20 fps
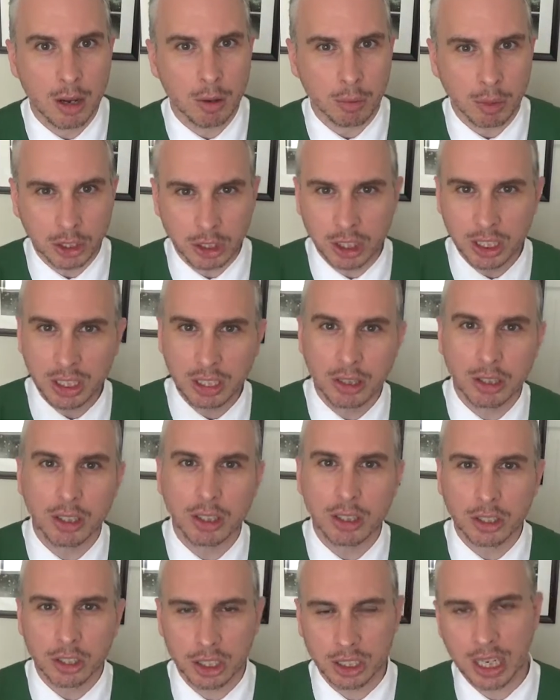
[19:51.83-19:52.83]
Once she
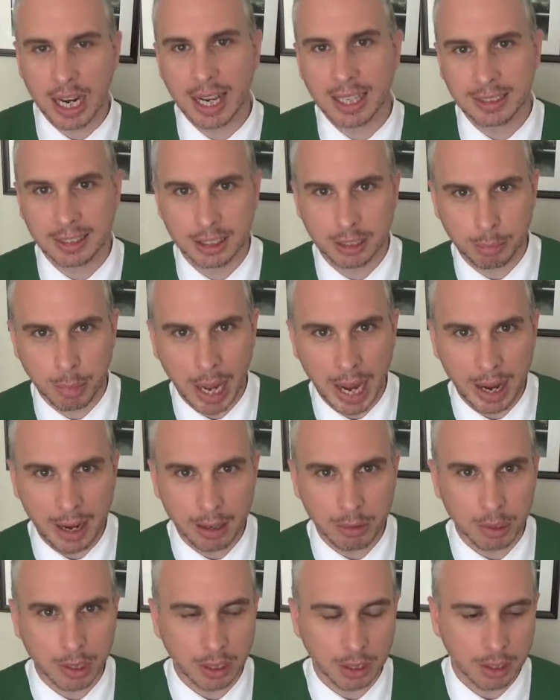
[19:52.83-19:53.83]
learns she has this
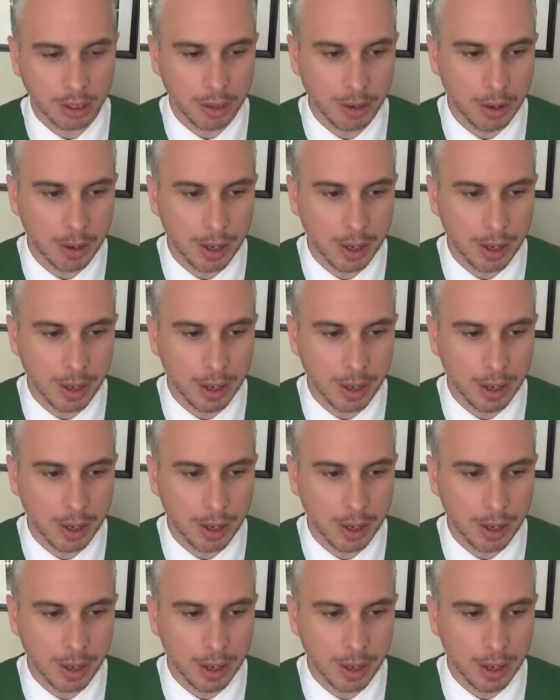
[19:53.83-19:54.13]
power,